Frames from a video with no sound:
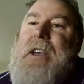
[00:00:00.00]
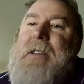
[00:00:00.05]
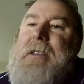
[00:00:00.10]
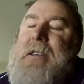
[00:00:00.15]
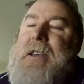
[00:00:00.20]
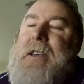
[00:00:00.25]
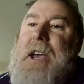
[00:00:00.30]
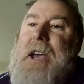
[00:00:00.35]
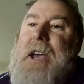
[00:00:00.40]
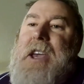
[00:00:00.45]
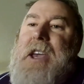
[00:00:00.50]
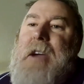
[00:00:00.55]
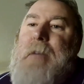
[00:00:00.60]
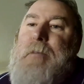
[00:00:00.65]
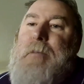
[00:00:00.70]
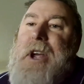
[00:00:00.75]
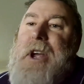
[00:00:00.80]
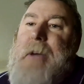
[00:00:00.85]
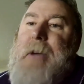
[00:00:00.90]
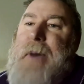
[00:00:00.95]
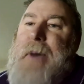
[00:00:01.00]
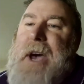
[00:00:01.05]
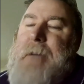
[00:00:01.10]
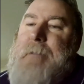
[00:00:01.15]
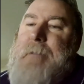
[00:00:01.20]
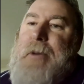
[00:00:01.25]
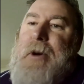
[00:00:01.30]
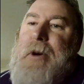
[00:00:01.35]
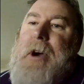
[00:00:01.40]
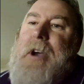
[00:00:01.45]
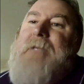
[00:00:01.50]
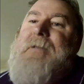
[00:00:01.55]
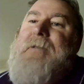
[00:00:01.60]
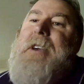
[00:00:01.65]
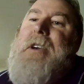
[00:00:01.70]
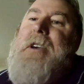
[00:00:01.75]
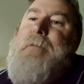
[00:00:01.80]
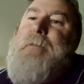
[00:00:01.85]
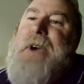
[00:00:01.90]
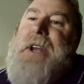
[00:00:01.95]
Yeah, you can bring it back, but if
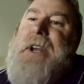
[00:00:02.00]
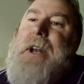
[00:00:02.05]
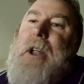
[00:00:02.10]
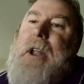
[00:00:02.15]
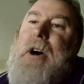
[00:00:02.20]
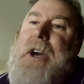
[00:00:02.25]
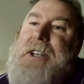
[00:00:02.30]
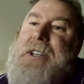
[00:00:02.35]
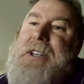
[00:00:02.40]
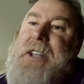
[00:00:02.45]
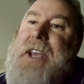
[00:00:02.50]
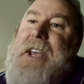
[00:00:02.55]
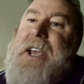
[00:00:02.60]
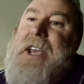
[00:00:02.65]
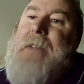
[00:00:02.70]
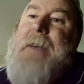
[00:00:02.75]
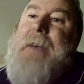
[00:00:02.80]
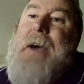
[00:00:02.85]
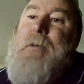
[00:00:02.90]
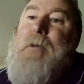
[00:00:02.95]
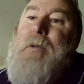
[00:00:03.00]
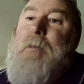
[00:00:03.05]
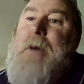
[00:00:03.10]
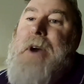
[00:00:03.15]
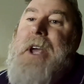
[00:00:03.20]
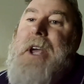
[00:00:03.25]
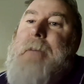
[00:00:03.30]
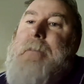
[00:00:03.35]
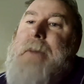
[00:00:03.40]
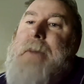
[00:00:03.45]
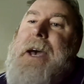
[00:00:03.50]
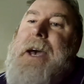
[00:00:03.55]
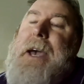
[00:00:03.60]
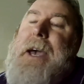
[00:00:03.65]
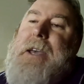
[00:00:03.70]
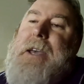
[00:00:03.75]
you bend light down, that will bring it back.